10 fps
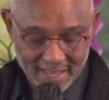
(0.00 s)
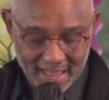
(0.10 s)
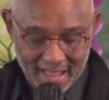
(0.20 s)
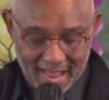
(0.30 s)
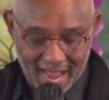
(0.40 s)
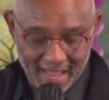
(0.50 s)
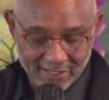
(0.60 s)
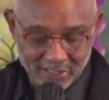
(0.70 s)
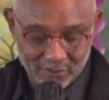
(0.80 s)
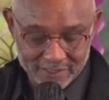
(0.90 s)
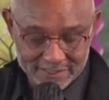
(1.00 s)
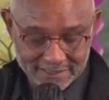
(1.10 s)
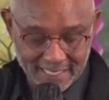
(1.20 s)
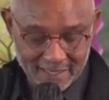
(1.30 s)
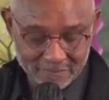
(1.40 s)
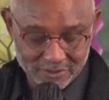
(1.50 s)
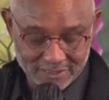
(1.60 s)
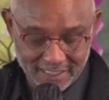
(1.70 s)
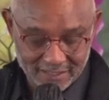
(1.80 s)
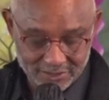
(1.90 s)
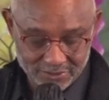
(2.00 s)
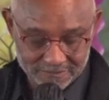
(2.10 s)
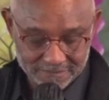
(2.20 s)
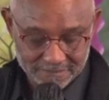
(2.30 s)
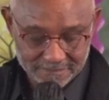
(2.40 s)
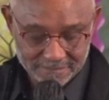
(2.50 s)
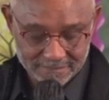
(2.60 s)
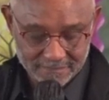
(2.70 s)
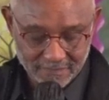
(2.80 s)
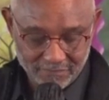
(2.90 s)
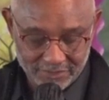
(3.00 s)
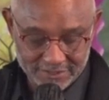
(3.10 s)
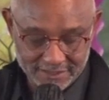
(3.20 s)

I alone escaped to tell you. Verse 16.